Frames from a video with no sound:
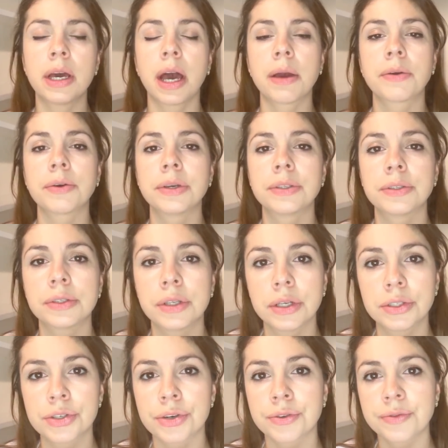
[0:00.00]
I'm going to
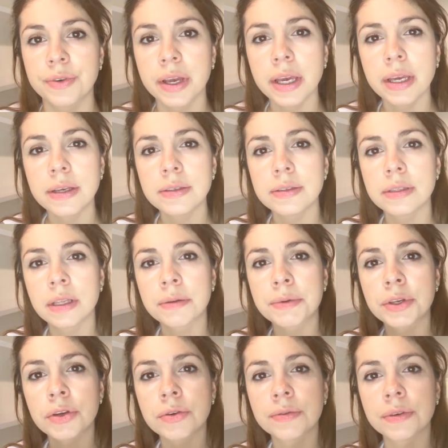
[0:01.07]
touch your face. Let me
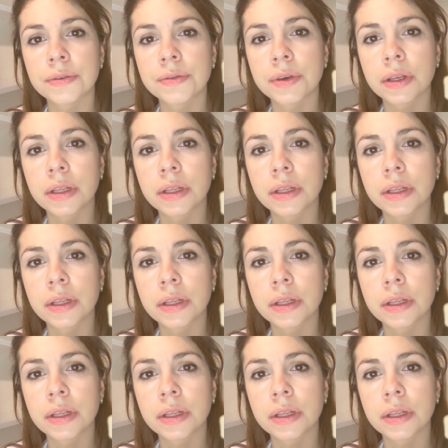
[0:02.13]
know if you feel